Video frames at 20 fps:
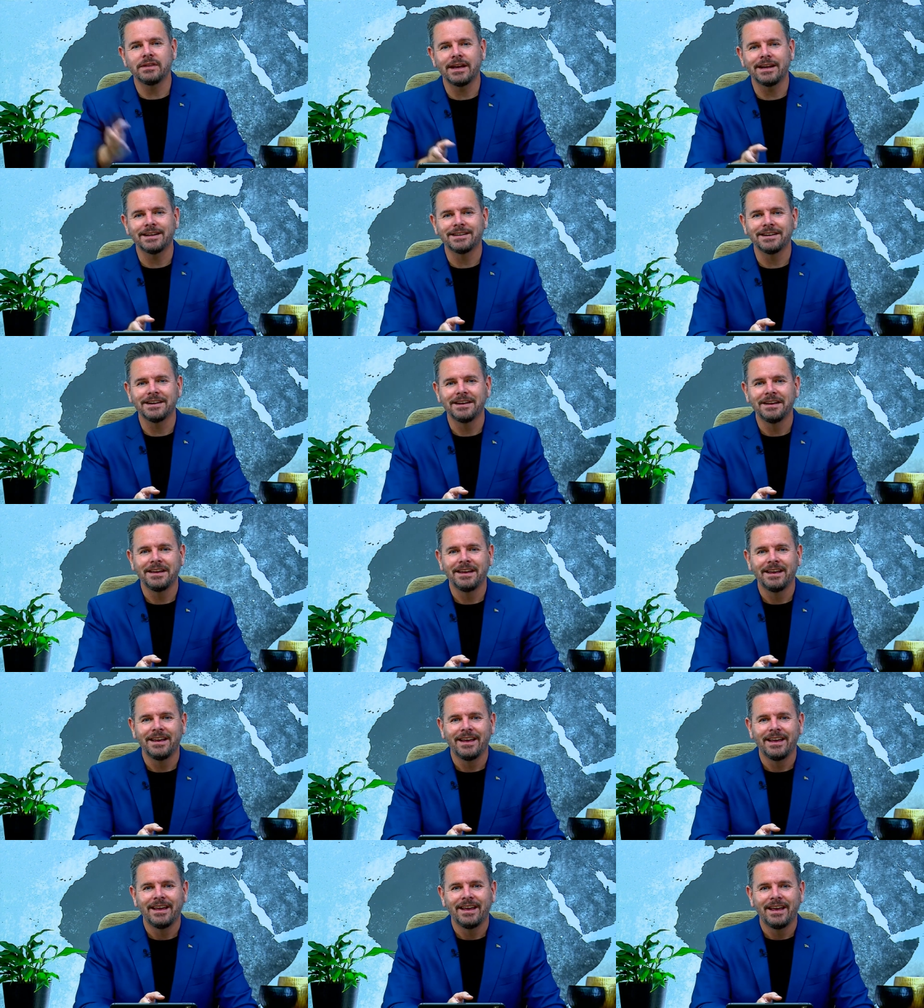that.
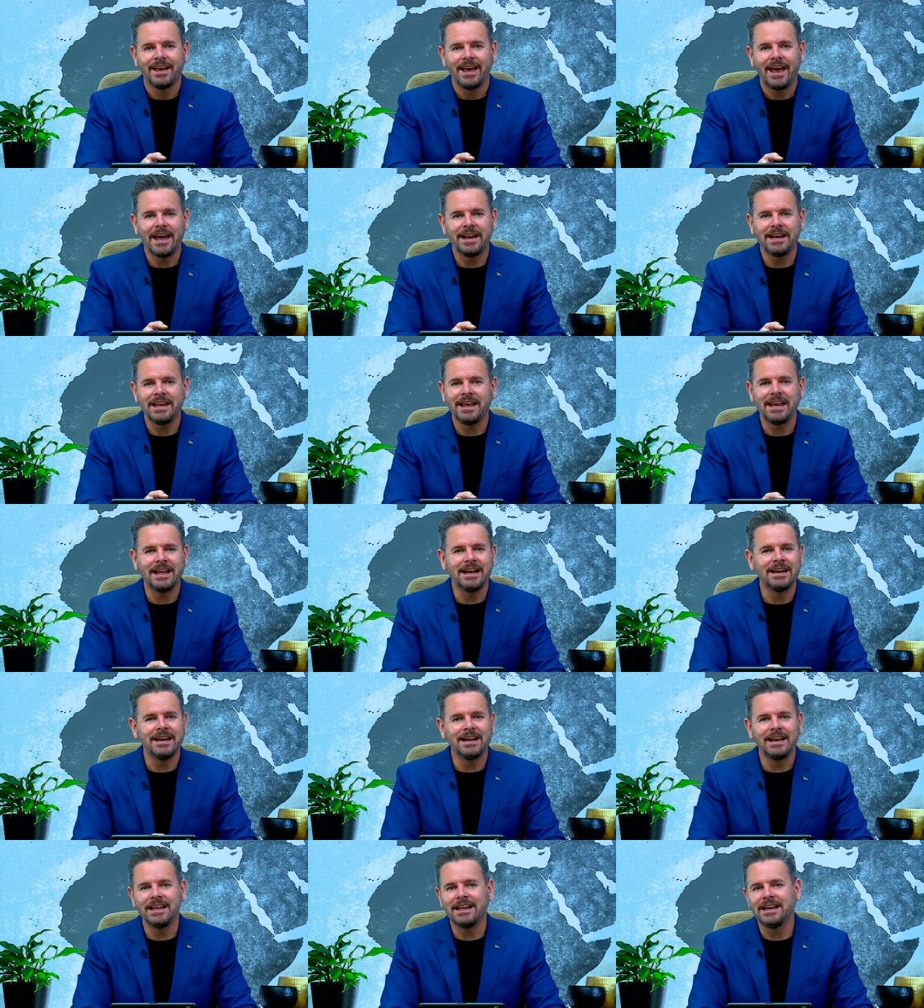And
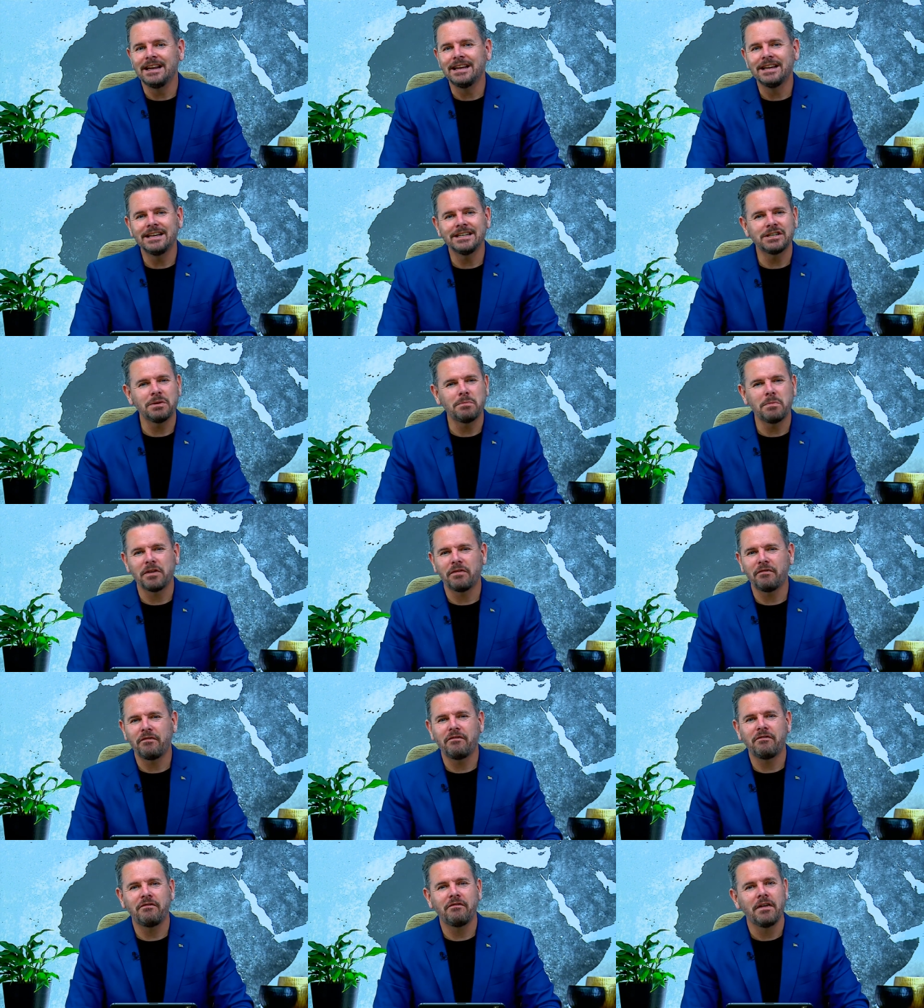El-
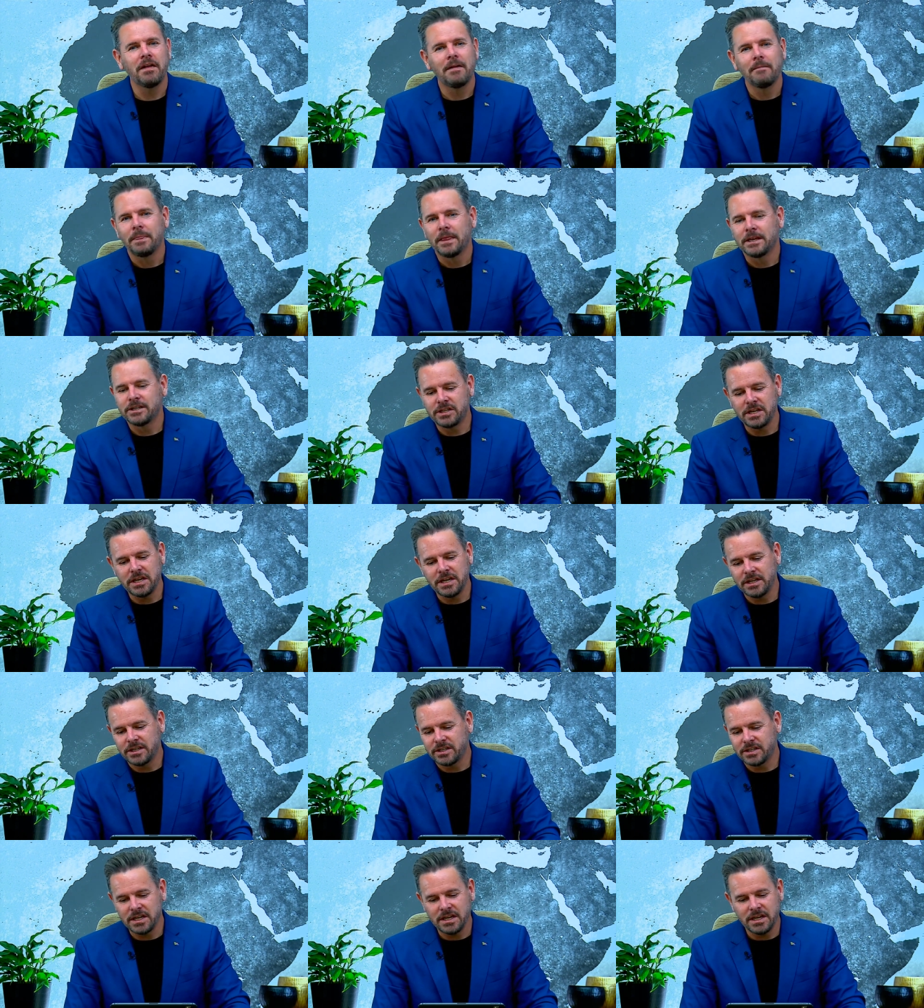Elizabeth,
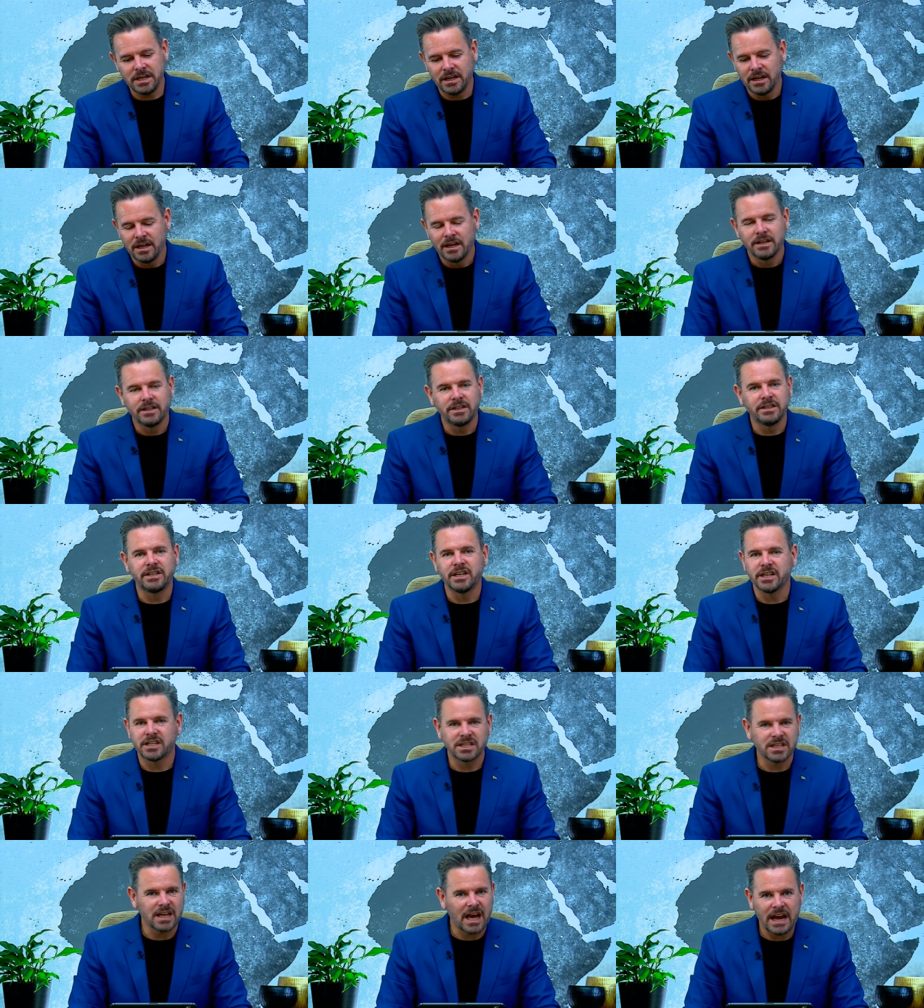she, she
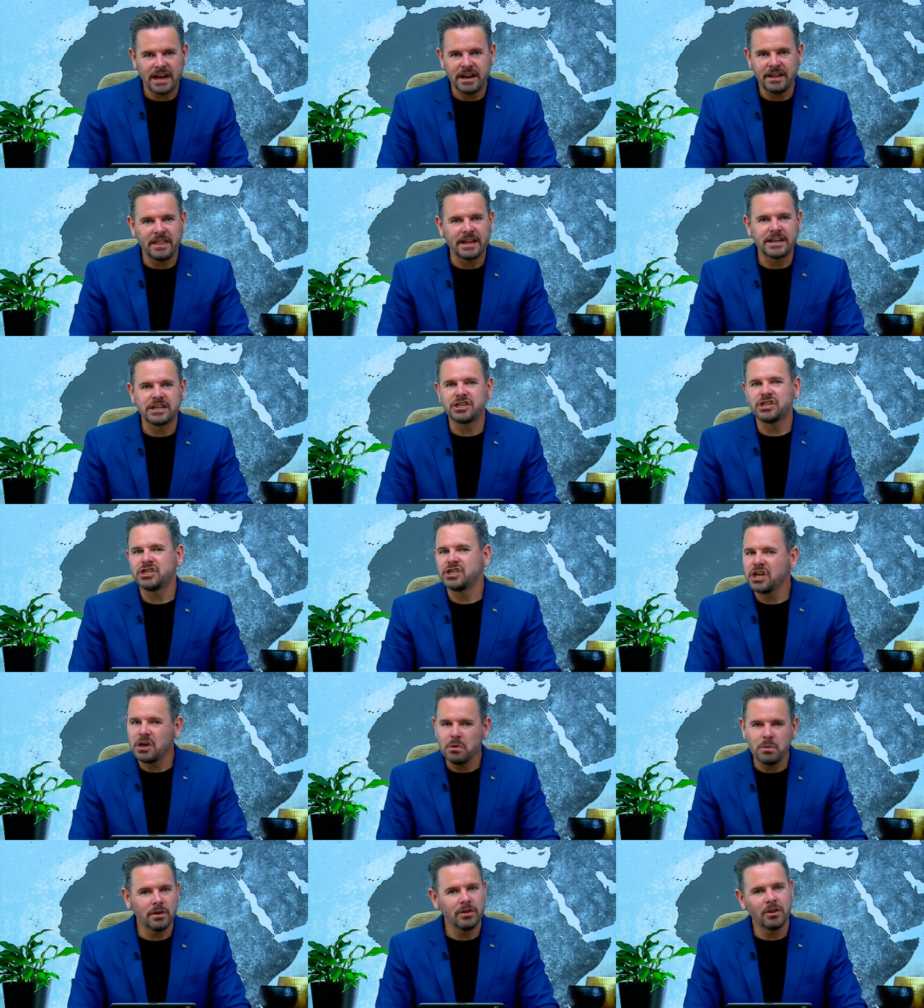decided that
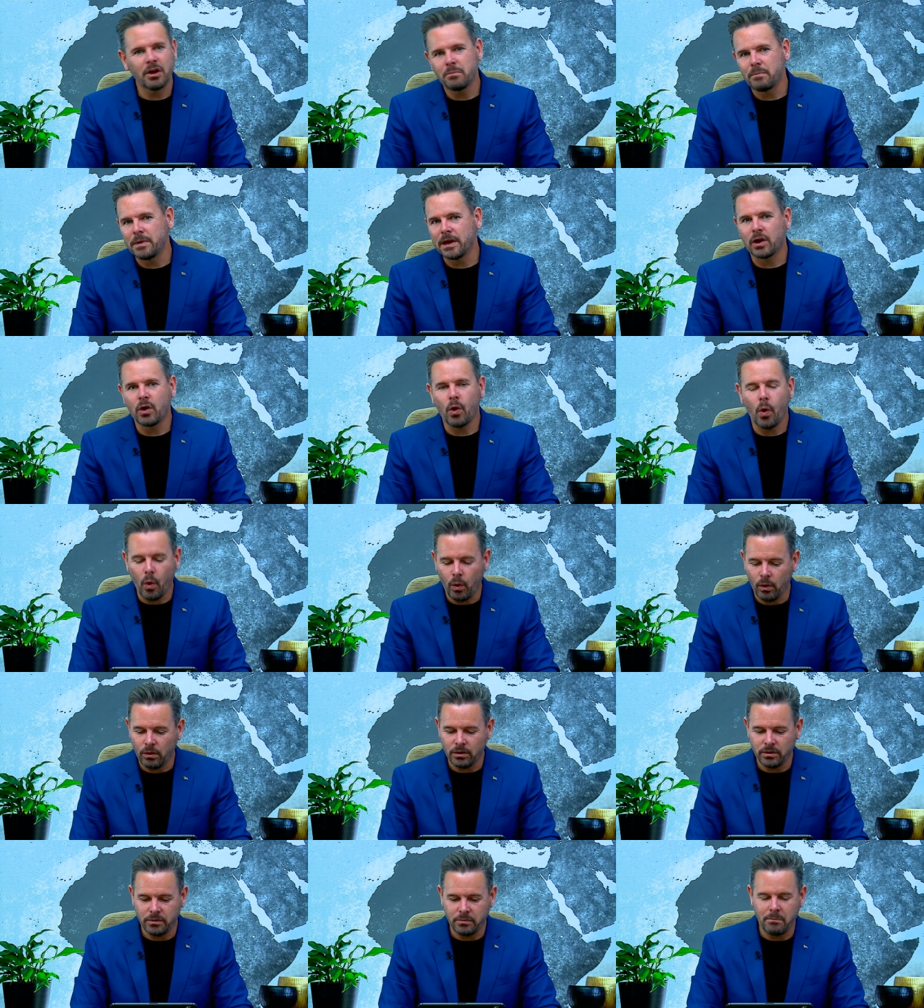she will not be
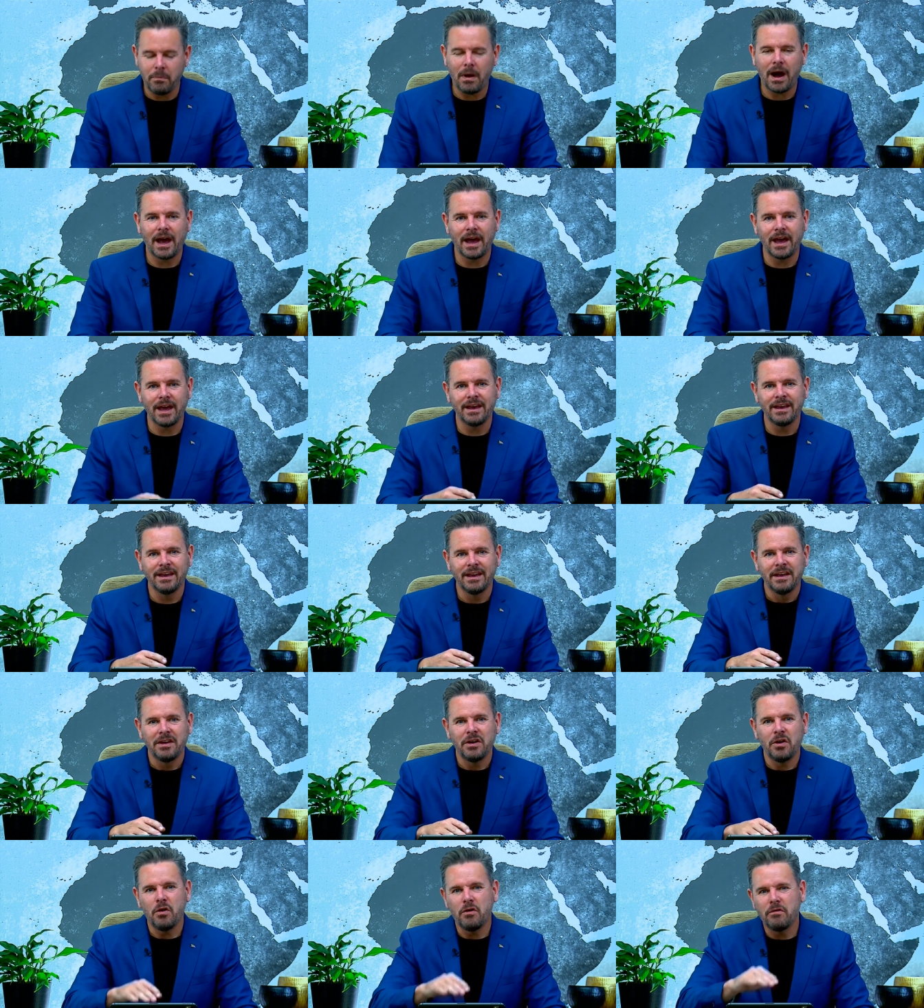called by
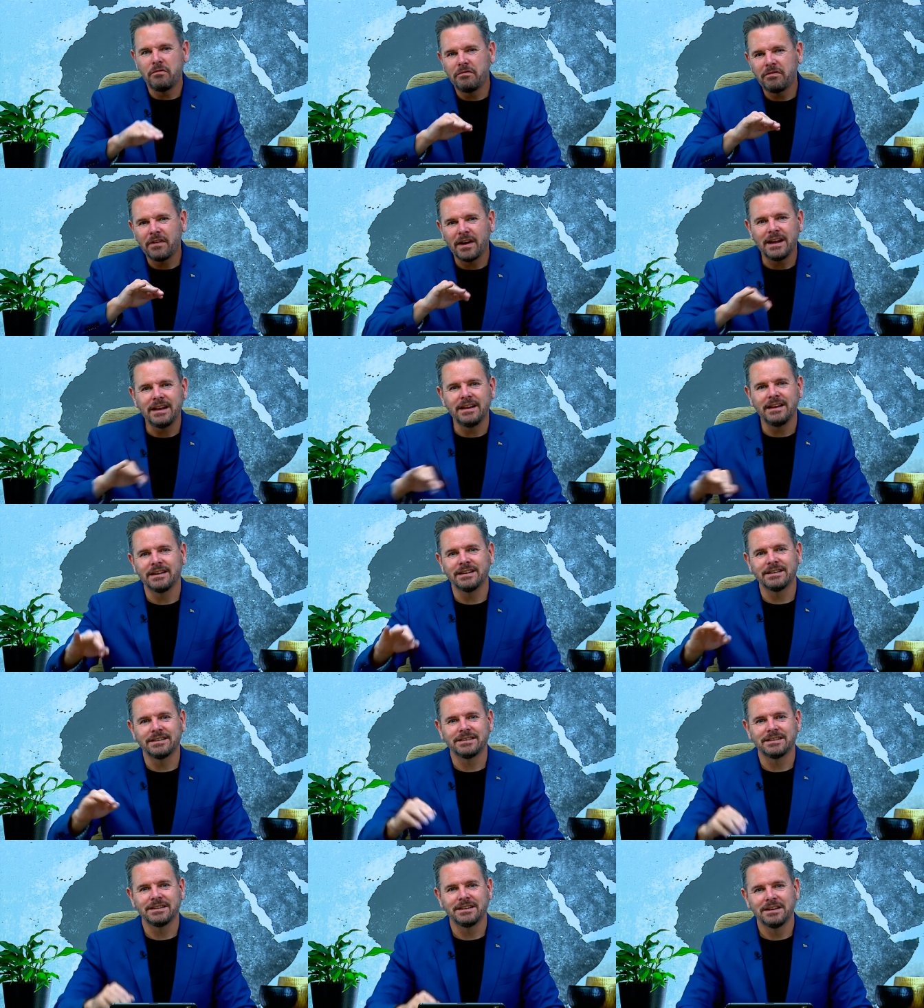her
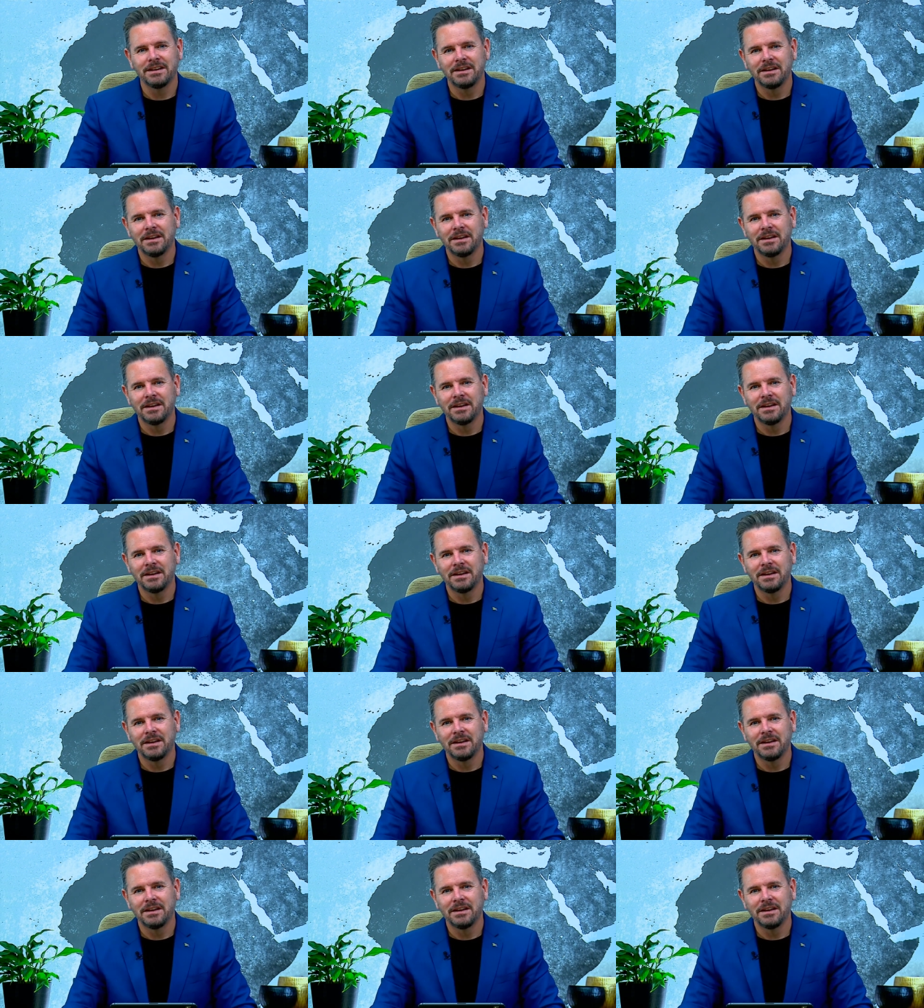failures,